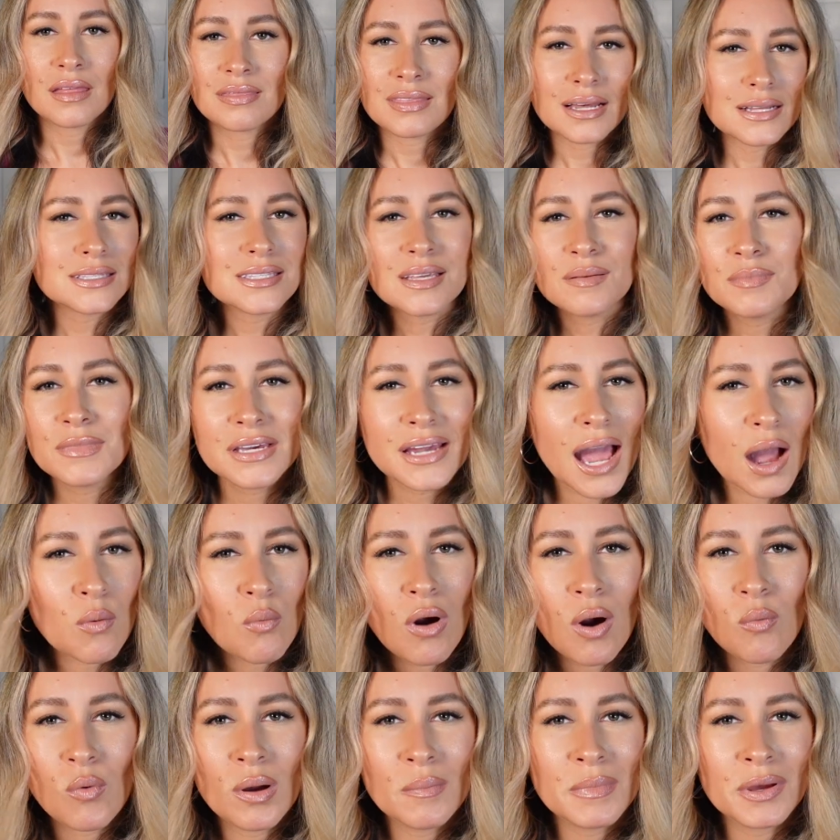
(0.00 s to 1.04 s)
That's something I
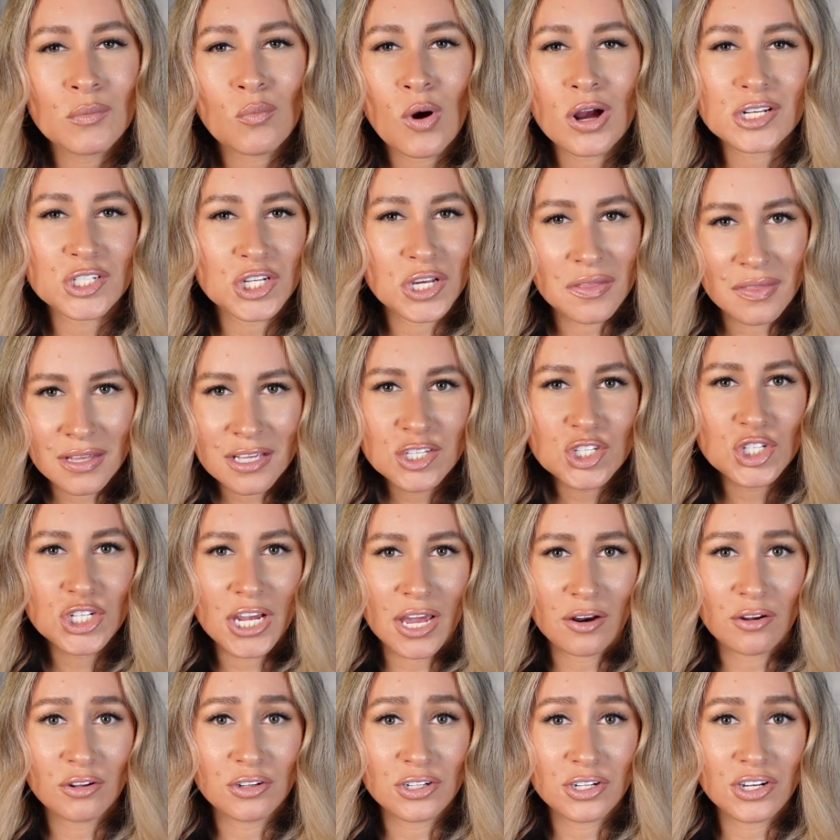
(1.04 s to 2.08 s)
want women watching this
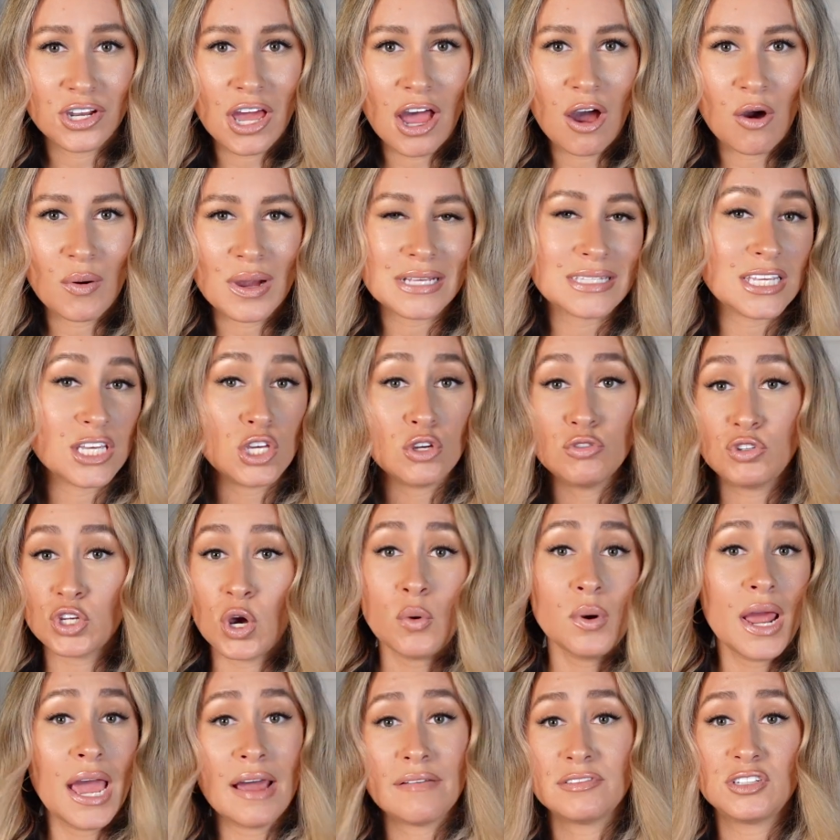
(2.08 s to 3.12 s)
channel to know, is that you
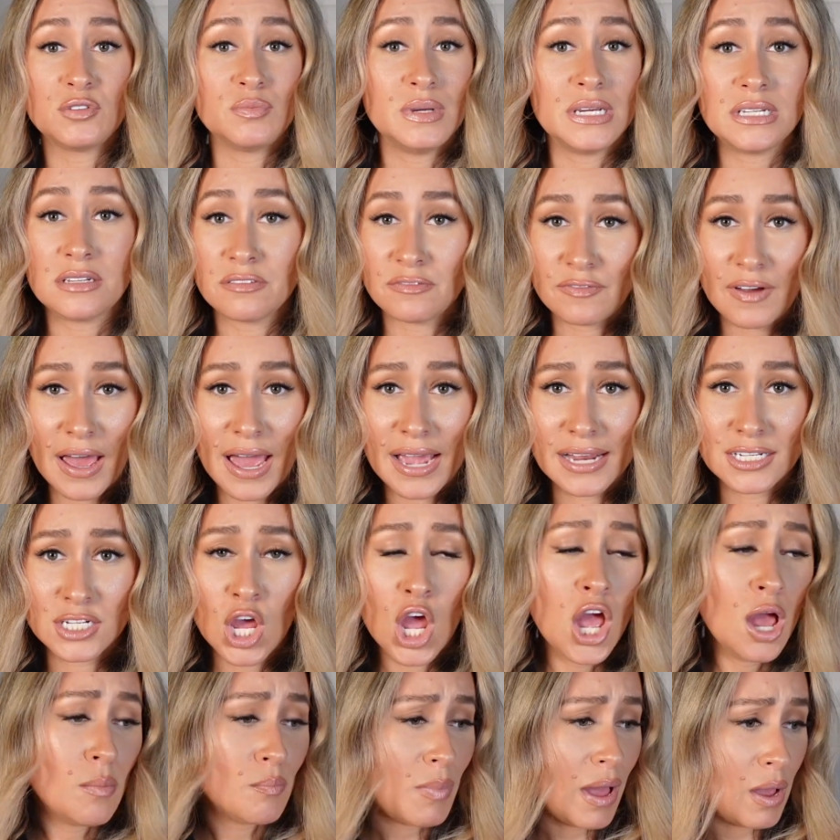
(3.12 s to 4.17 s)
don't have to be defined
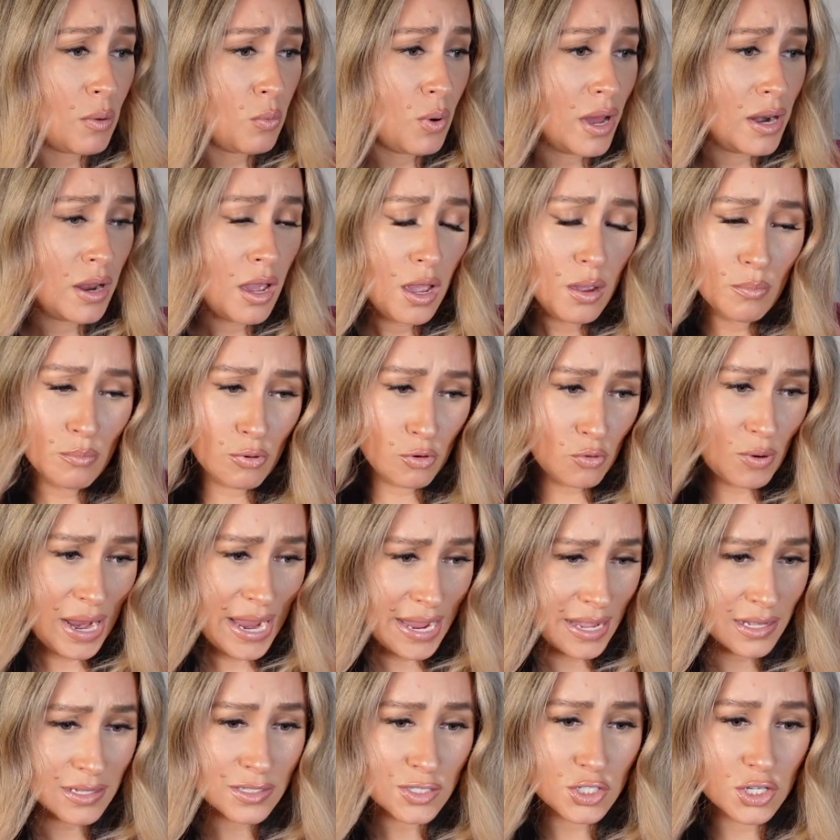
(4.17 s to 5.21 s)
by what
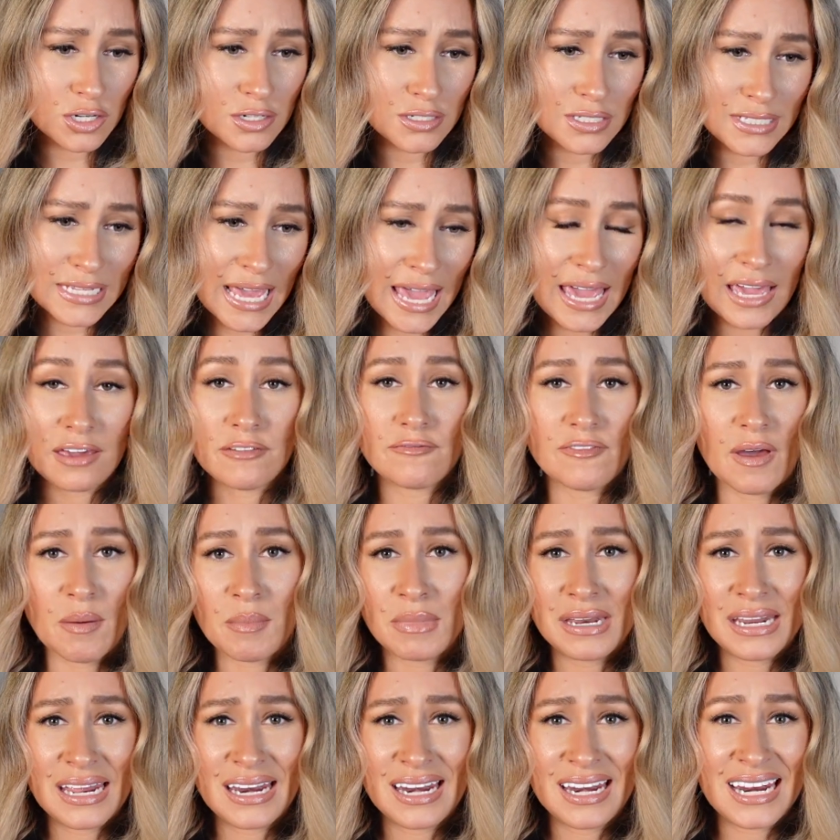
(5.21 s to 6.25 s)
brands are saying
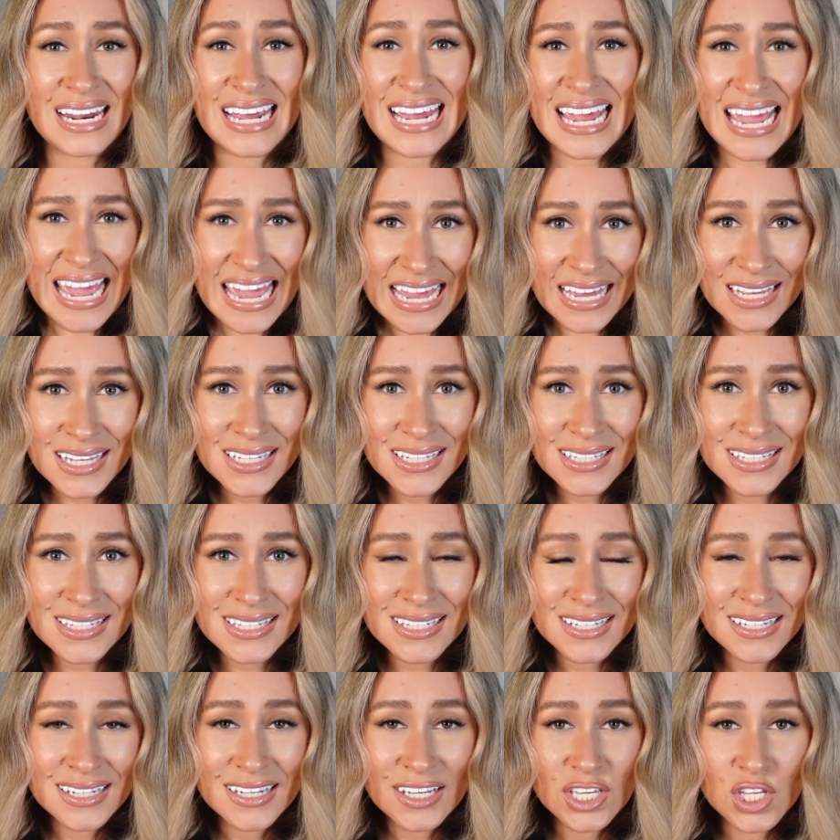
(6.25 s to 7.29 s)
femininity
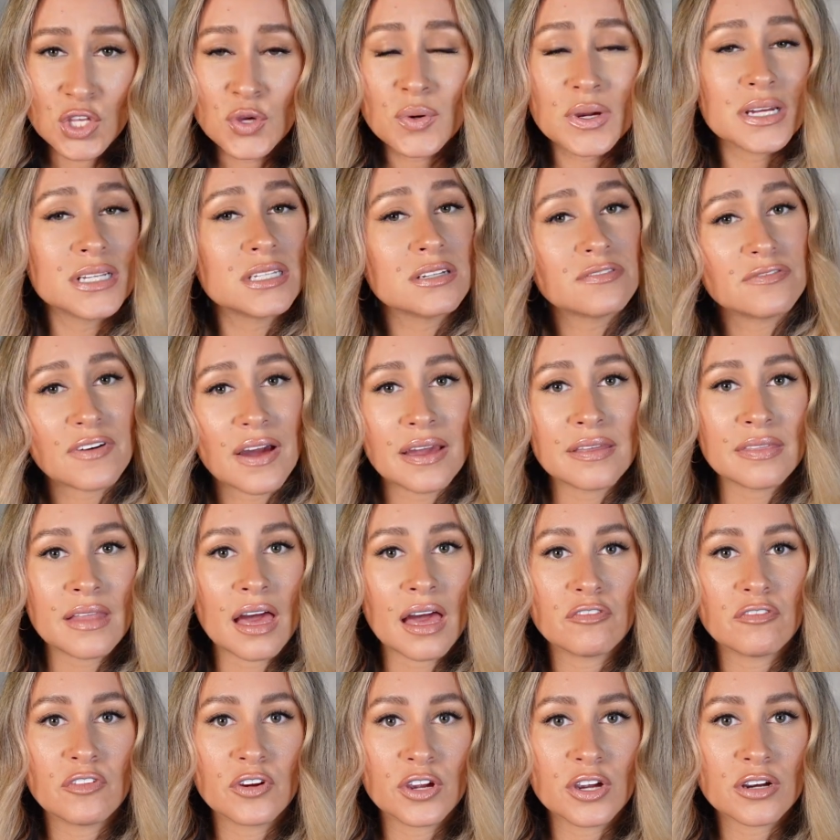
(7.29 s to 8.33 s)
is. You can define
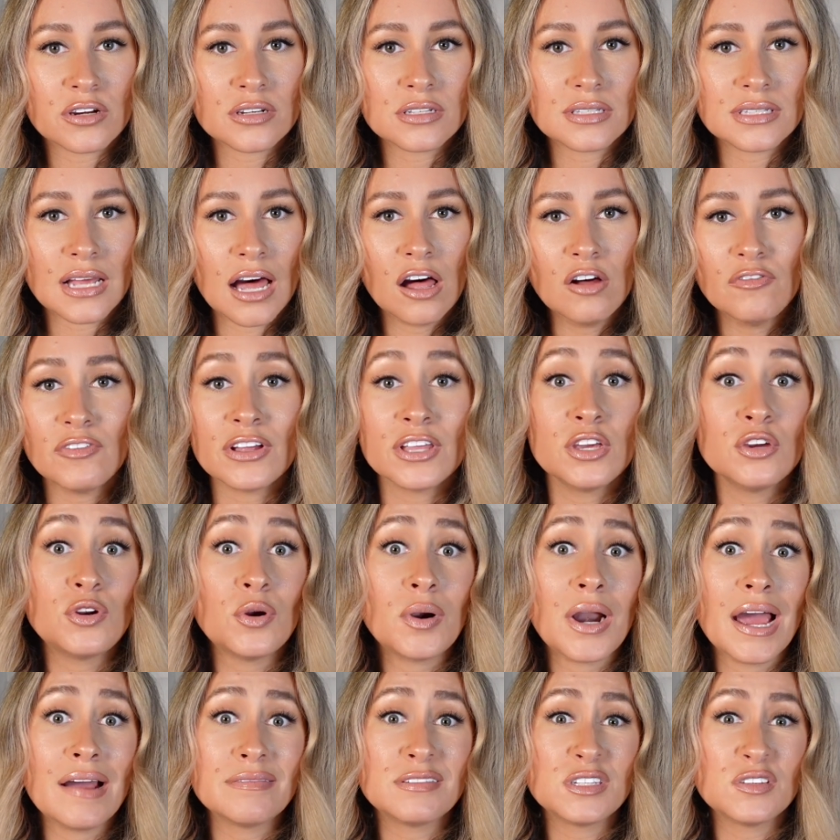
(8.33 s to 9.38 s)
for yourself, and you
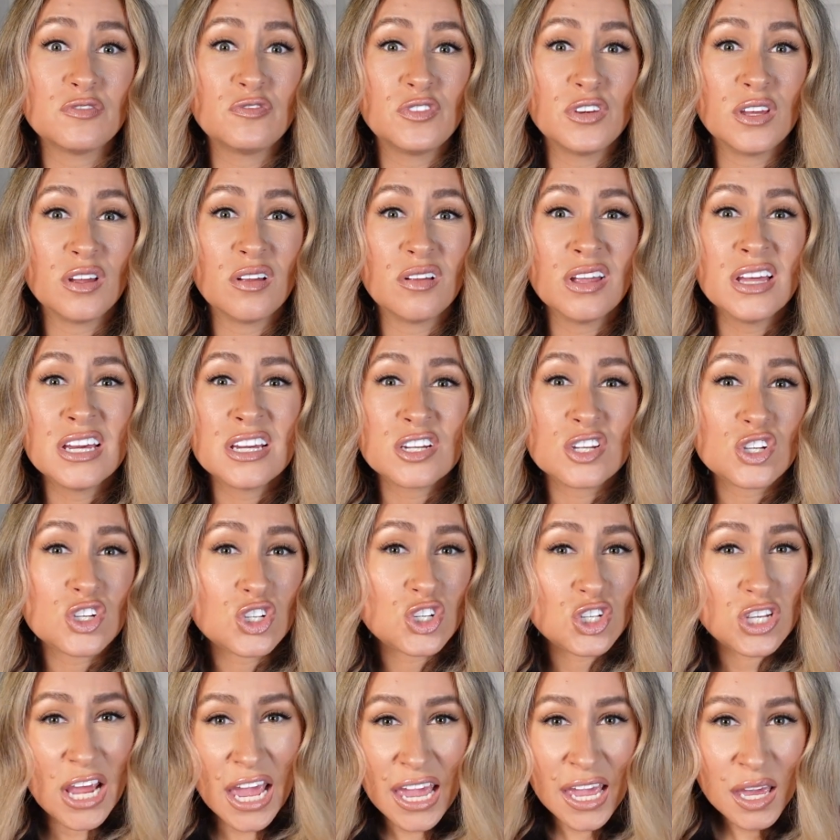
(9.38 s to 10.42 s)
don't have to feel
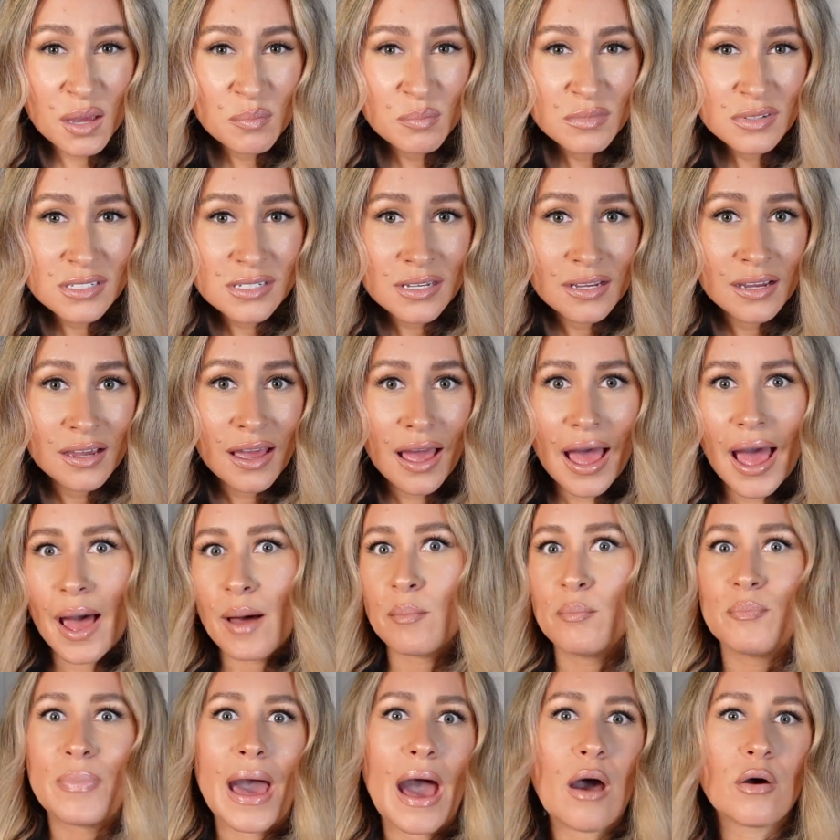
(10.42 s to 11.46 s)
shamed
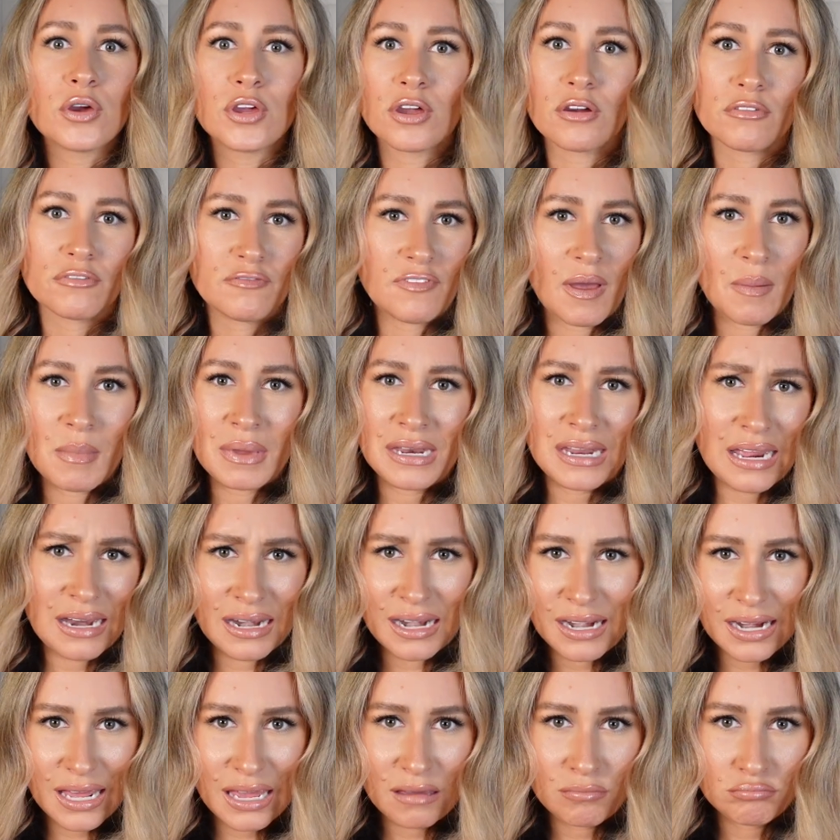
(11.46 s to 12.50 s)
about your
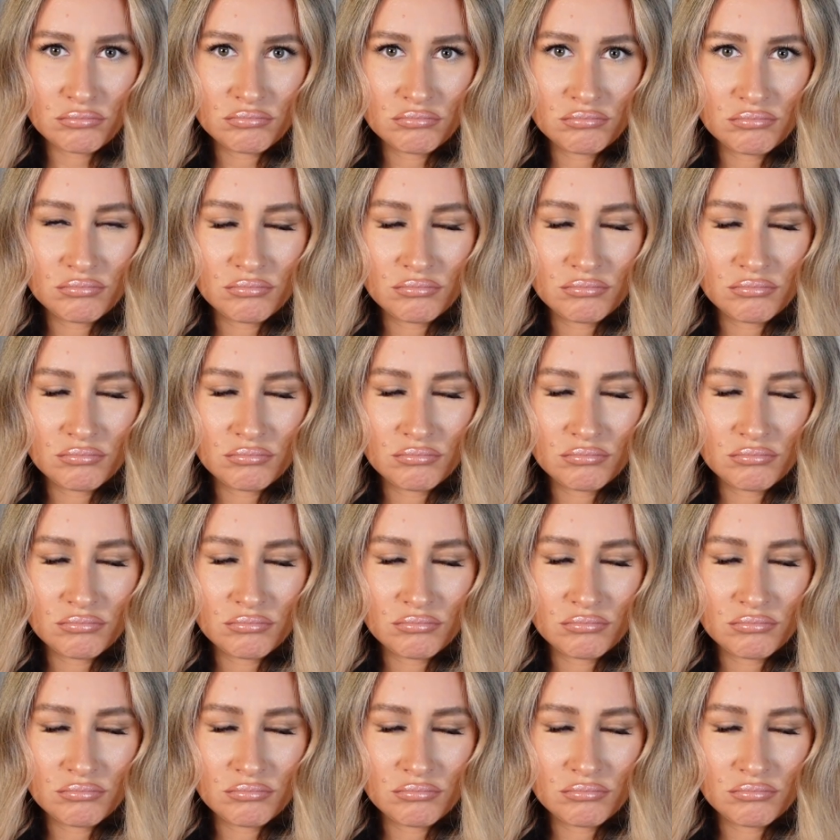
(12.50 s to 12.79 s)
femininity.